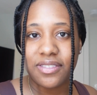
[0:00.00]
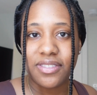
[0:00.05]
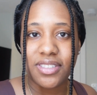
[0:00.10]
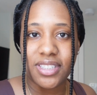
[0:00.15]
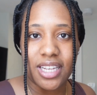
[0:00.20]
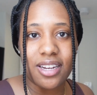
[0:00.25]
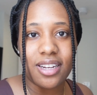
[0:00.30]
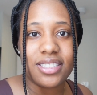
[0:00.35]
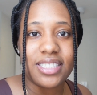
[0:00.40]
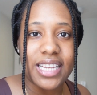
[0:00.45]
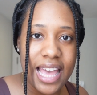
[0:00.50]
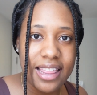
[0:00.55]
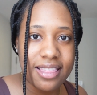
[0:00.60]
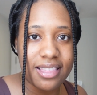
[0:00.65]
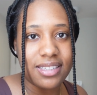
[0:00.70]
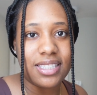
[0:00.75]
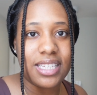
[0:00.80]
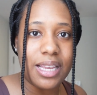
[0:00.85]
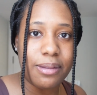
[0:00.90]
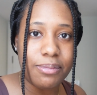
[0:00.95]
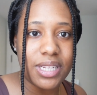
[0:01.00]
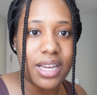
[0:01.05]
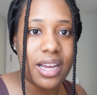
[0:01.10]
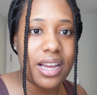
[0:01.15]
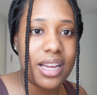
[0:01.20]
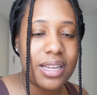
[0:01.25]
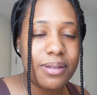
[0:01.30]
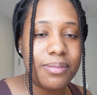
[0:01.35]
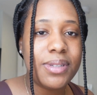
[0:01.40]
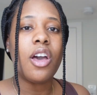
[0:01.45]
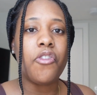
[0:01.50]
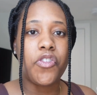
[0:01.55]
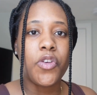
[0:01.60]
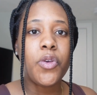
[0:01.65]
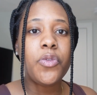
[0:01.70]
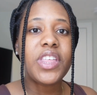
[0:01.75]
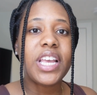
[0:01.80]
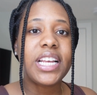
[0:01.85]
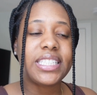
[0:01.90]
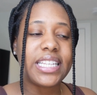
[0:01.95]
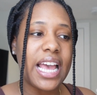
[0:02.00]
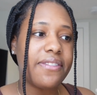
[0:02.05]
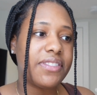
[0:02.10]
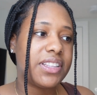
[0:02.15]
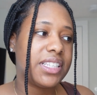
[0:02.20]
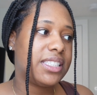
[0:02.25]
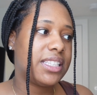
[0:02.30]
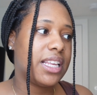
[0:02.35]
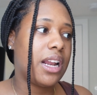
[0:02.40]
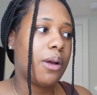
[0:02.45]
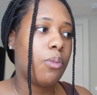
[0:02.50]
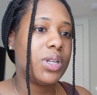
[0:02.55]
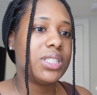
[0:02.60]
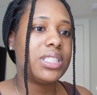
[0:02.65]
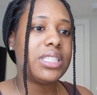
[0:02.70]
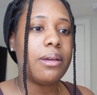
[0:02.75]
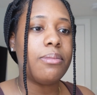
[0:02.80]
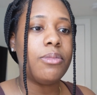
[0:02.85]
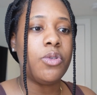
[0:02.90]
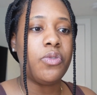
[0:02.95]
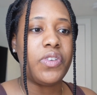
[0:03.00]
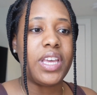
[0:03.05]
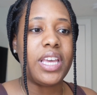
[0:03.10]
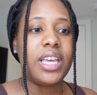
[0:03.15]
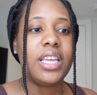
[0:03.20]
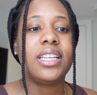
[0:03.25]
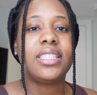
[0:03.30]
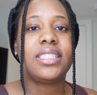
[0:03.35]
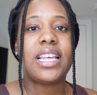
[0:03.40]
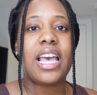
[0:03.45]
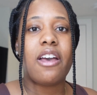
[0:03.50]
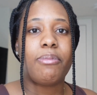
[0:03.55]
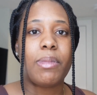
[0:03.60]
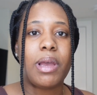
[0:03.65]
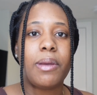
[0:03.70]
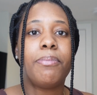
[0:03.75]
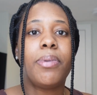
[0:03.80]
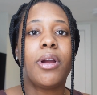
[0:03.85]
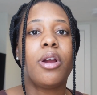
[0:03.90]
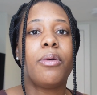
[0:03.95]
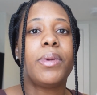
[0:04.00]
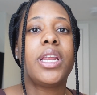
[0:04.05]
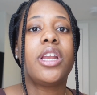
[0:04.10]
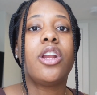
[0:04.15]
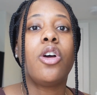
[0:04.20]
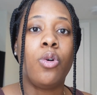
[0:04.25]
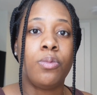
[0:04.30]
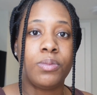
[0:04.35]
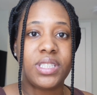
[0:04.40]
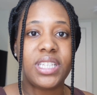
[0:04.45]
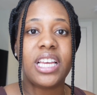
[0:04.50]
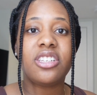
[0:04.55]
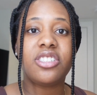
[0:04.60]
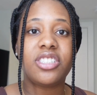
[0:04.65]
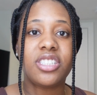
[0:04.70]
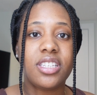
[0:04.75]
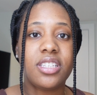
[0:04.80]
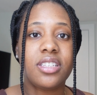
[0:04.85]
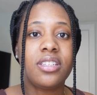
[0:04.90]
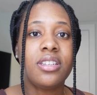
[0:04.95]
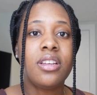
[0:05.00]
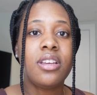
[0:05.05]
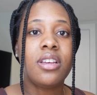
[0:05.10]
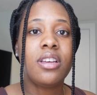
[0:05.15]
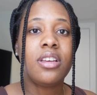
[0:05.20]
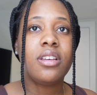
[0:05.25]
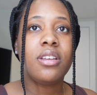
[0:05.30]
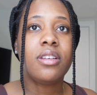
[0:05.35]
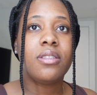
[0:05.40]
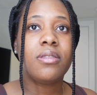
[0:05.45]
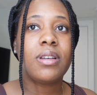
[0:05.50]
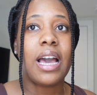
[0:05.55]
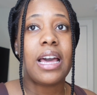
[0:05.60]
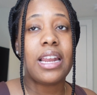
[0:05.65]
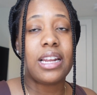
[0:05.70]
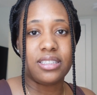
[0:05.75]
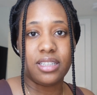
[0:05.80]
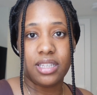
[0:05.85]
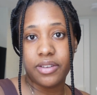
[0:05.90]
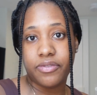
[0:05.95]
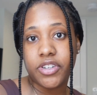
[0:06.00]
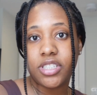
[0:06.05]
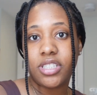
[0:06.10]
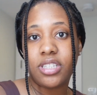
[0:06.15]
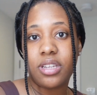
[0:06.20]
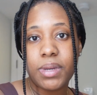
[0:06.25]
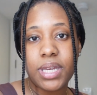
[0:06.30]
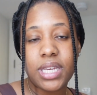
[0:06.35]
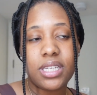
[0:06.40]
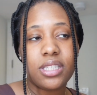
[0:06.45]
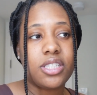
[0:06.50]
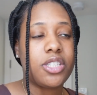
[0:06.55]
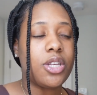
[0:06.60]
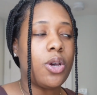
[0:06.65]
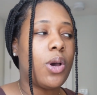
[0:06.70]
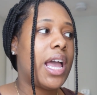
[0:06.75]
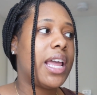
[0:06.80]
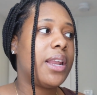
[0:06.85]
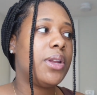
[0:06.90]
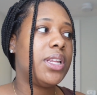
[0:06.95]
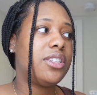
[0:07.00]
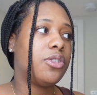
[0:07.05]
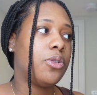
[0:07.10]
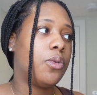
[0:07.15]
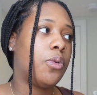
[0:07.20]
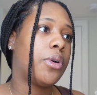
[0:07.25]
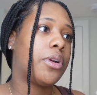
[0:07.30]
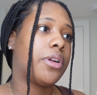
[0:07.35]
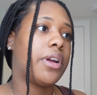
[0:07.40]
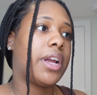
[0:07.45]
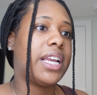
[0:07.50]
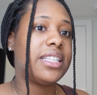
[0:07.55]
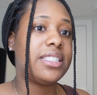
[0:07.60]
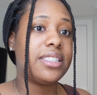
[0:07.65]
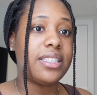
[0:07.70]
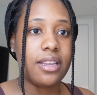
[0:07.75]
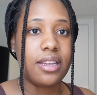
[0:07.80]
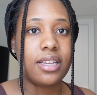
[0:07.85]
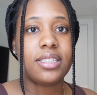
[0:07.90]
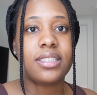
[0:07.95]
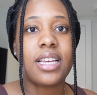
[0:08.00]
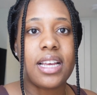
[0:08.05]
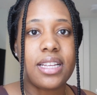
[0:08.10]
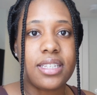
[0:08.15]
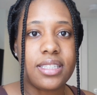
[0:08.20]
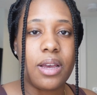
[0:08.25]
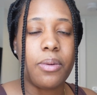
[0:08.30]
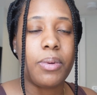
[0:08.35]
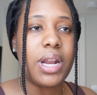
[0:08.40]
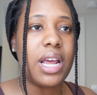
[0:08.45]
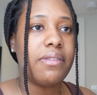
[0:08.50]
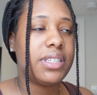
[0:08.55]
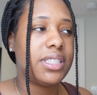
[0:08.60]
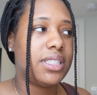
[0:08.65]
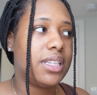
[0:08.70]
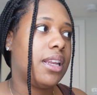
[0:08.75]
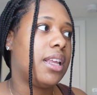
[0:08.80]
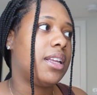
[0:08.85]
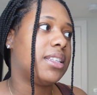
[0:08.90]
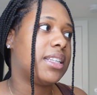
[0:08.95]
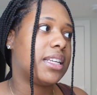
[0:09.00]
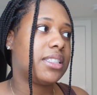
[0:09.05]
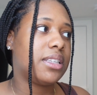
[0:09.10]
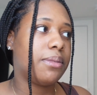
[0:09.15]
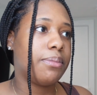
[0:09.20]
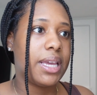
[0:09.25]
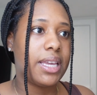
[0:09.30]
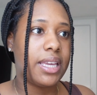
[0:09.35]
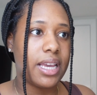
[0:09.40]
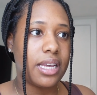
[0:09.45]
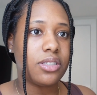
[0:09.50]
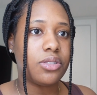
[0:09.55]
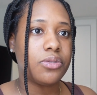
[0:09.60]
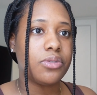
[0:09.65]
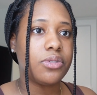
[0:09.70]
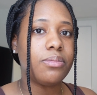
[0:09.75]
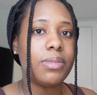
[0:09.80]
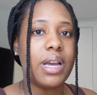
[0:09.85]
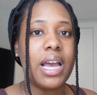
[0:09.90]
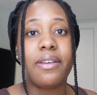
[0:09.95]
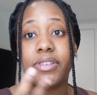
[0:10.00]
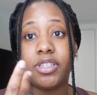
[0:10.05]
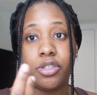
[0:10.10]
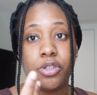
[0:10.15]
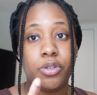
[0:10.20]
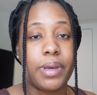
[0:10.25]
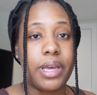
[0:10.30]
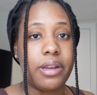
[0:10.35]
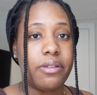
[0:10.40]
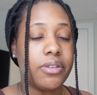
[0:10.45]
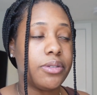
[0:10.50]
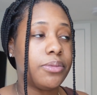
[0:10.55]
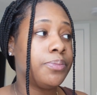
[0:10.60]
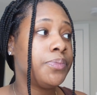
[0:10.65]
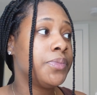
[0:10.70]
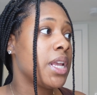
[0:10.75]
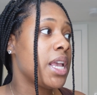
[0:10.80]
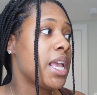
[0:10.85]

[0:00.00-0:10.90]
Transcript: of stairs at the same time. A few things I have to set up once I move in is to have my permanent home station kind of delivered to me. So I need to order a standing desk. I want to have a standing desk in my guest room. I have a two bedroom,